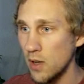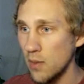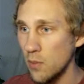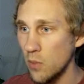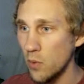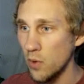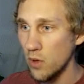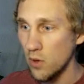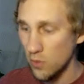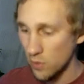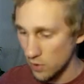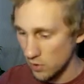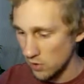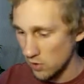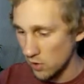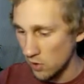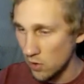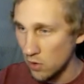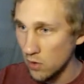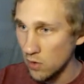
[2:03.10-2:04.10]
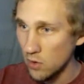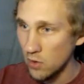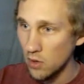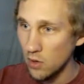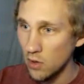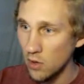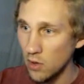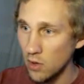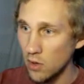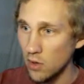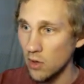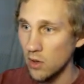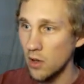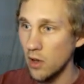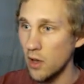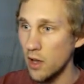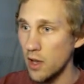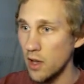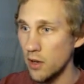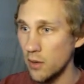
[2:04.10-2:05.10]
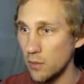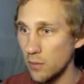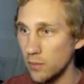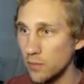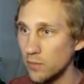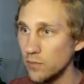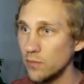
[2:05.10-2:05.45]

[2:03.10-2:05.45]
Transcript: We're going to return item.